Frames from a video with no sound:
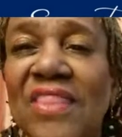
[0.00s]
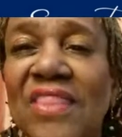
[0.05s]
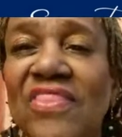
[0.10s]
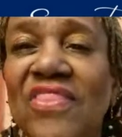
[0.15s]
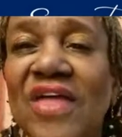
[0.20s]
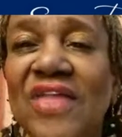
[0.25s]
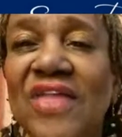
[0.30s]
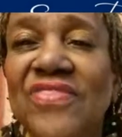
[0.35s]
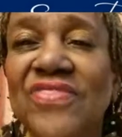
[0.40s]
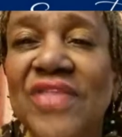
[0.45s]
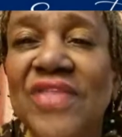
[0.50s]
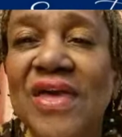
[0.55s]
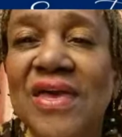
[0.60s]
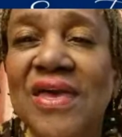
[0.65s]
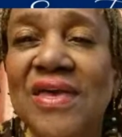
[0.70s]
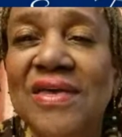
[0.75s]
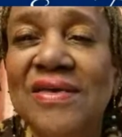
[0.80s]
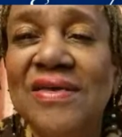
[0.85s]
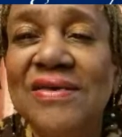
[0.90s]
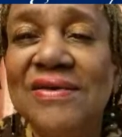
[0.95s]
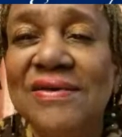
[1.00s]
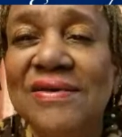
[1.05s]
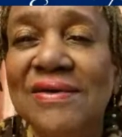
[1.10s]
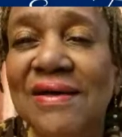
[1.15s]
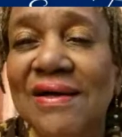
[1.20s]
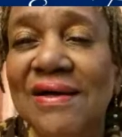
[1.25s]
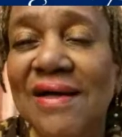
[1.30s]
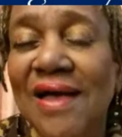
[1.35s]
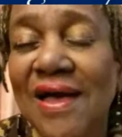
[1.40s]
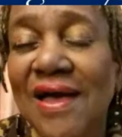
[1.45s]
that they
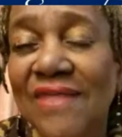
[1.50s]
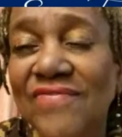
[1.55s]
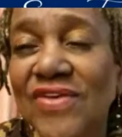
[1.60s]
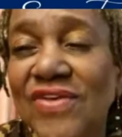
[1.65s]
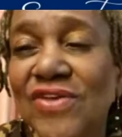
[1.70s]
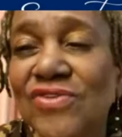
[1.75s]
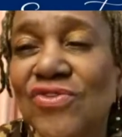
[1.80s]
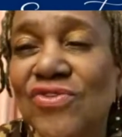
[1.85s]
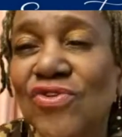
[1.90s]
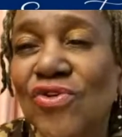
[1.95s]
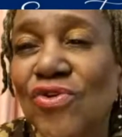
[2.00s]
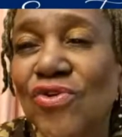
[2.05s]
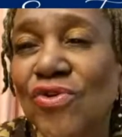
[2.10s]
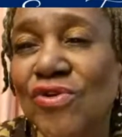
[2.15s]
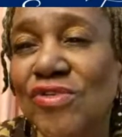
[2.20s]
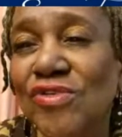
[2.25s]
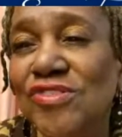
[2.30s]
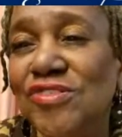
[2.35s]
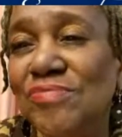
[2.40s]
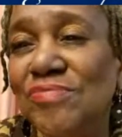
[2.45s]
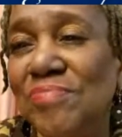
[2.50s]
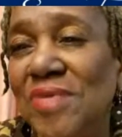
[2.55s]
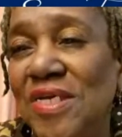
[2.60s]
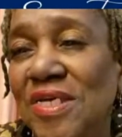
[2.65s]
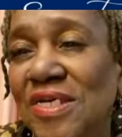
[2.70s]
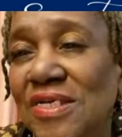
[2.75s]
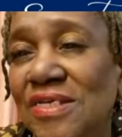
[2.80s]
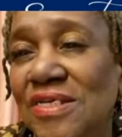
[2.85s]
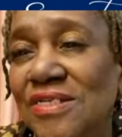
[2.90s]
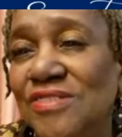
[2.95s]
have encouraged
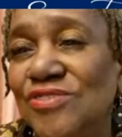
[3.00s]
me